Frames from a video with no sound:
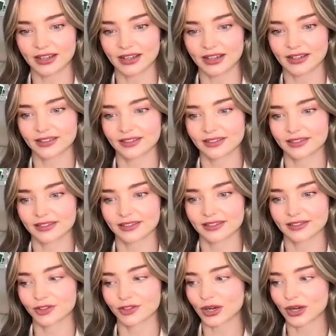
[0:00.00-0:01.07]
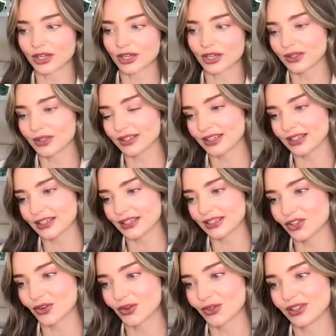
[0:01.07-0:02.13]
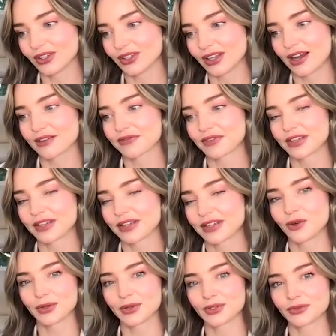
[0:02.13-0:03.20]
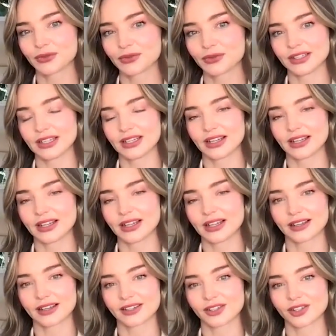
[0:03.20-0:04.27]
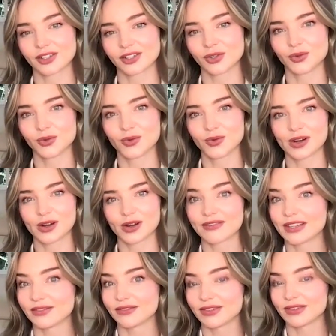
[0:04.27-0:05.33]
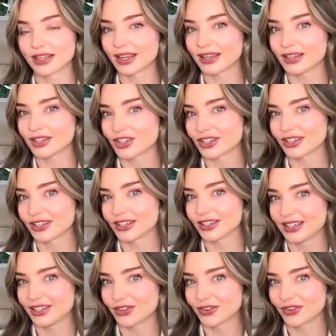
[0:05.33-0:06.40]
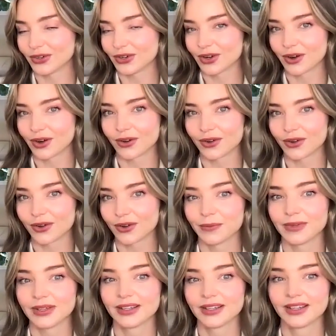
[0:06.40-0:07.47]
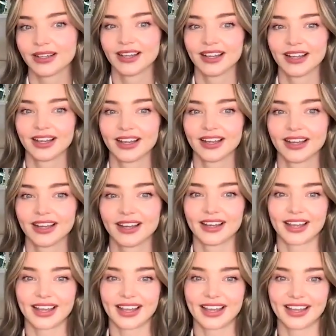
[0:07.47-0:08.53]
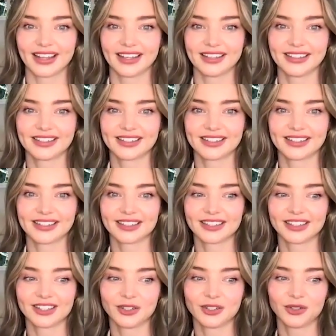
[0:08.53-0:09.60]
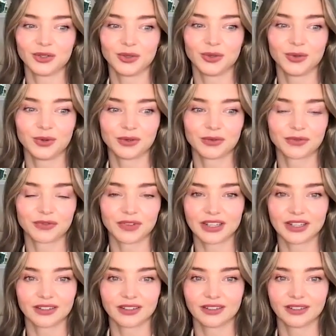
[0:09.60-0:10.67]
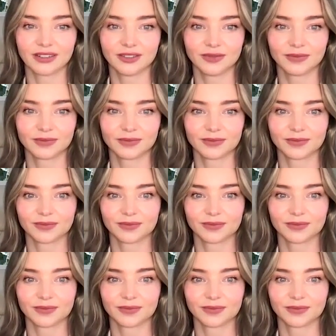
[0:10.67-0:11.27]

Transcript: that tranquility in your own life and almost feeling like you are having a vacation in your own home, and you feel